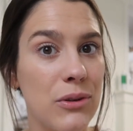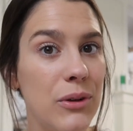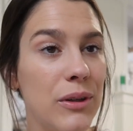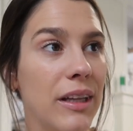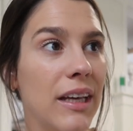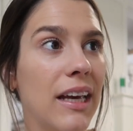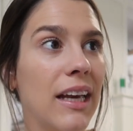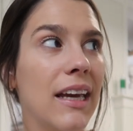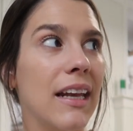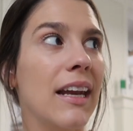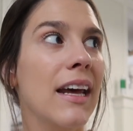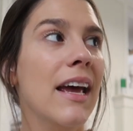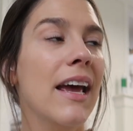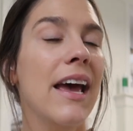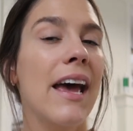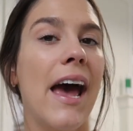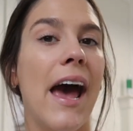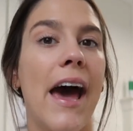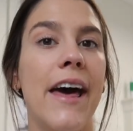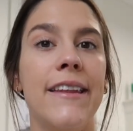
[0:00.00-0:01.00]
schooling,
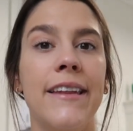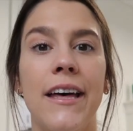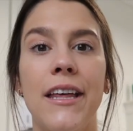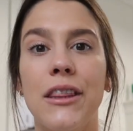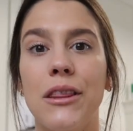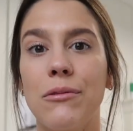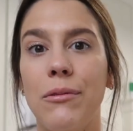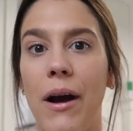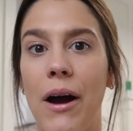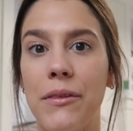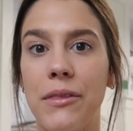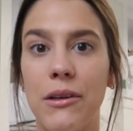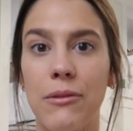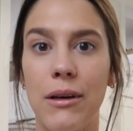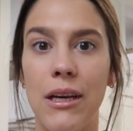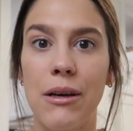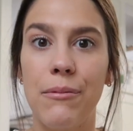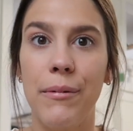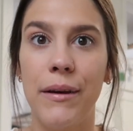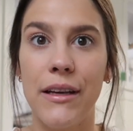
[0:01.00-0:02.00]
and then throughout the
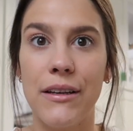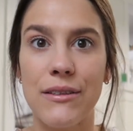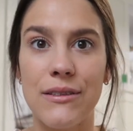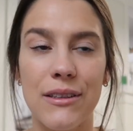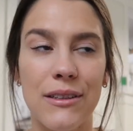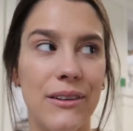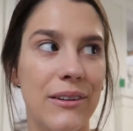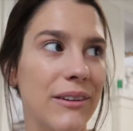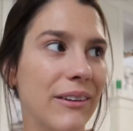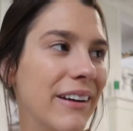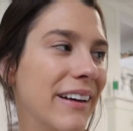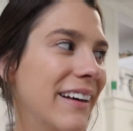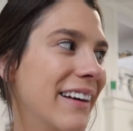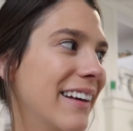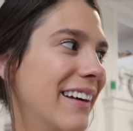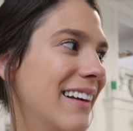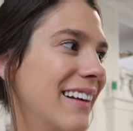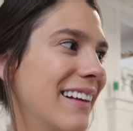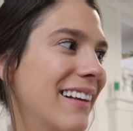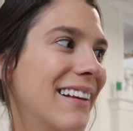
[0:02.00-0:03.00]
week we can
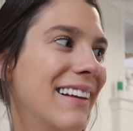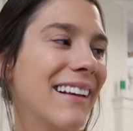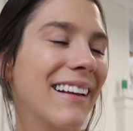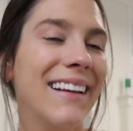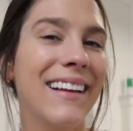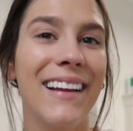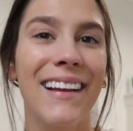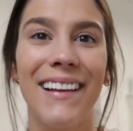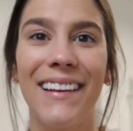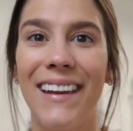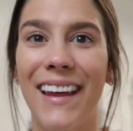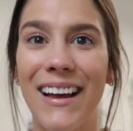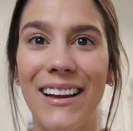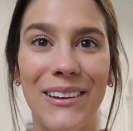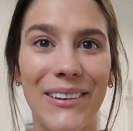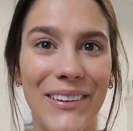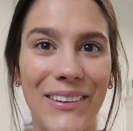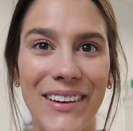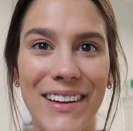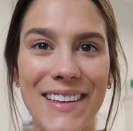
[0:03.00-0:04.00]
do like
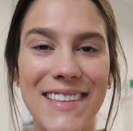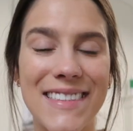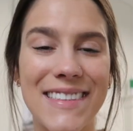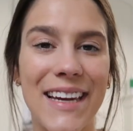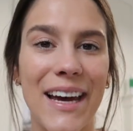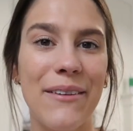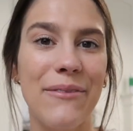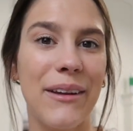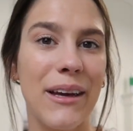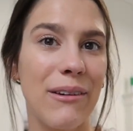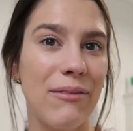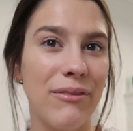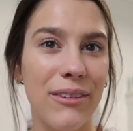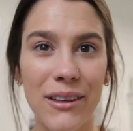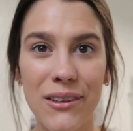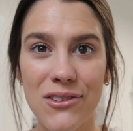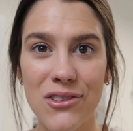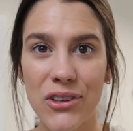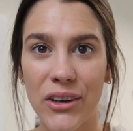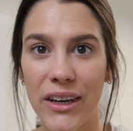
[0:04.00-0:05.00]
learning stuff like
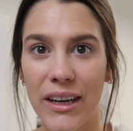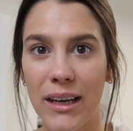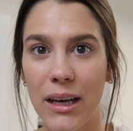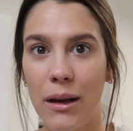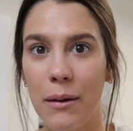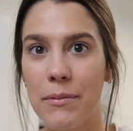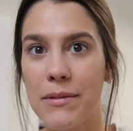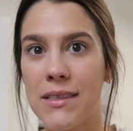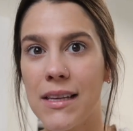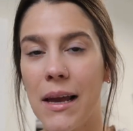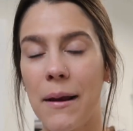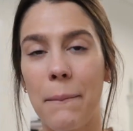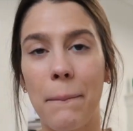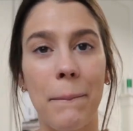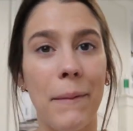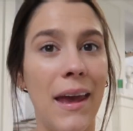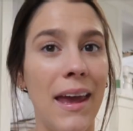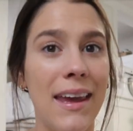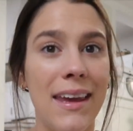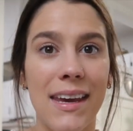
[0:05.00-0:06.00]
field trips, like
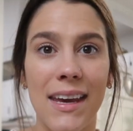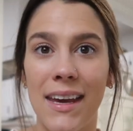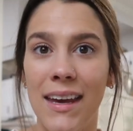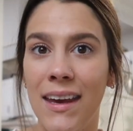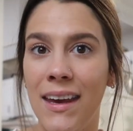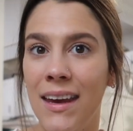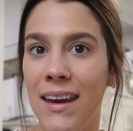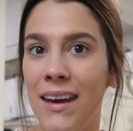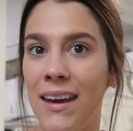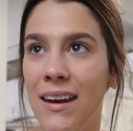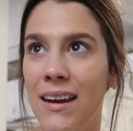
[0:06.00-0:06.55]
baking